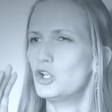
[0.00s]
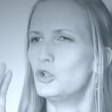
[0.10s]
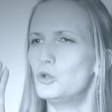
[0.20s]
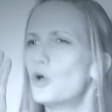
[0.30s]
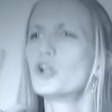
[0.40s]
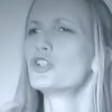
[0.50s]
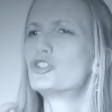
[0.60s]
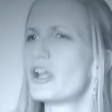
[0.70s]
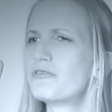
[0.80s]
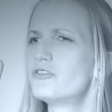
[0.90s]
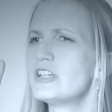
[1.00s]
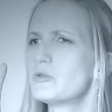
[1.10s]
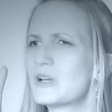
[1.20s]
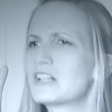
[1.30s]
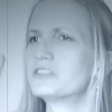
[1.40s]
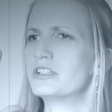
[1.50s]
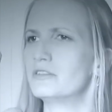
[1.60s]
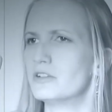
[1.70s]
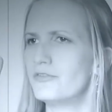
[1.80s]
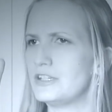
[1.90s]
Lord Geoffrey
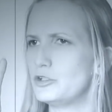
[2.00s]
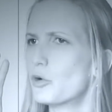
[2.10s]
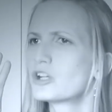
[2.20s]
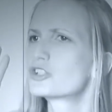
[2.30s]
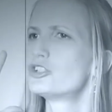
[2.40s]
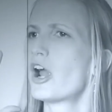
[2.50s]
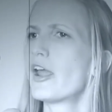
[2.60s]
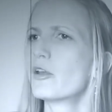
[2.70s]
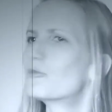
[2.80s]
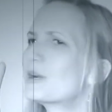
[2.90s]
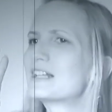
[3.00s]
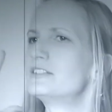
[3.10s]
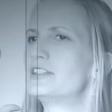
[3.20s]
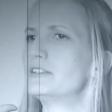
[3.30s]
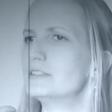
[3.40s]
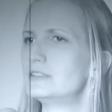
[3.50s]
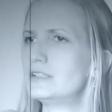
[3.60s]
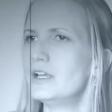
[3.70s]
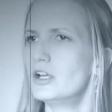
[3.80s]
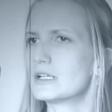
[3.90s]
Wiggleton of the Yorkshire
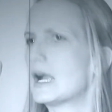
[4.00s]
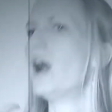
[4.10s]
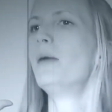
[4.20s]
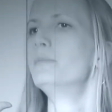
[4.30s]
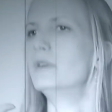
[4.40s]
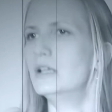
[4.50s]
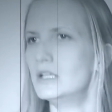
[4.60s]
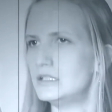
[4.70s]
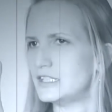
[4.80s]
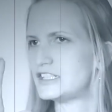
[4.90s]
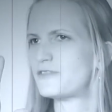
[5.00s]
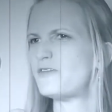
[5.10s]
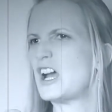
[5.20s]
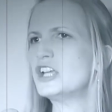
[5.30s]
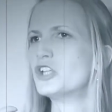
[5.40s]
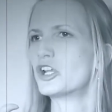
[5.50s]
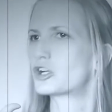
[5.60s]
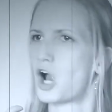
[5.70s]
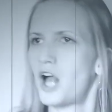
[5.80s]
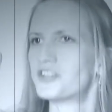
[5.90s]
Wiggletons, come, let's find our
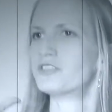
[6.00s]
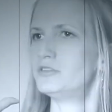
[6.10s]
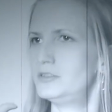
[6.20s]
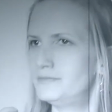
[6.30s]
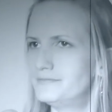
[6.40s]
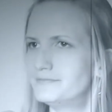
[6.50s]
castle.